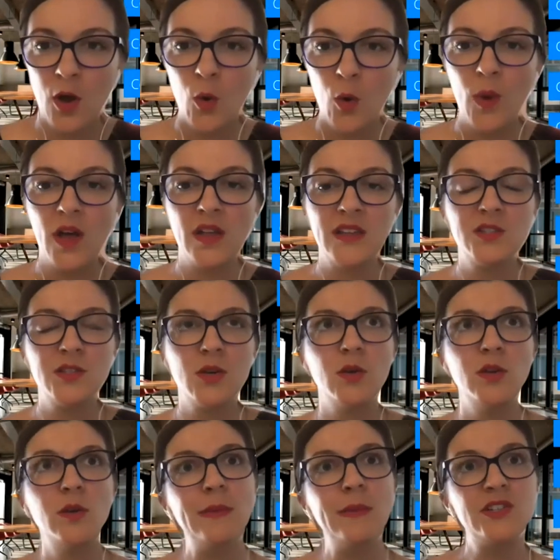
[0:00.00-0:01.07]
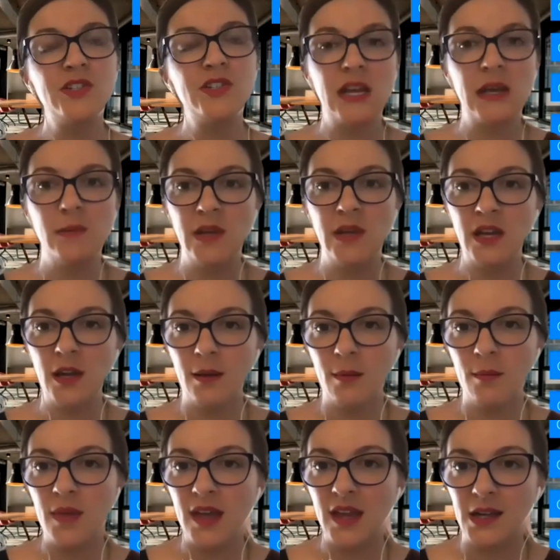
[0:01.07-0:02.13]
Well, and so you mentioned
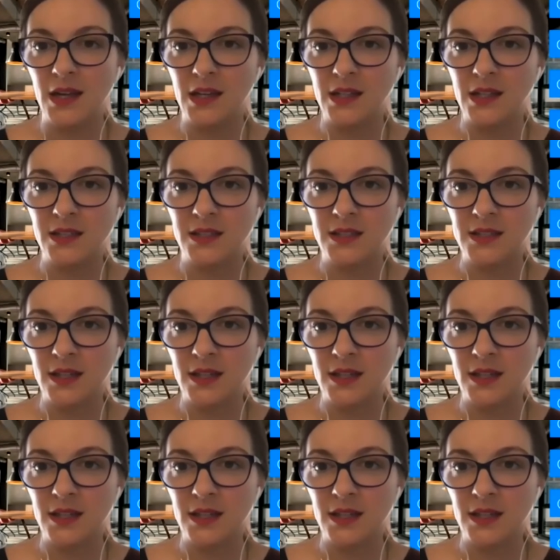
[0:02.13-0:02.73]
ABM, and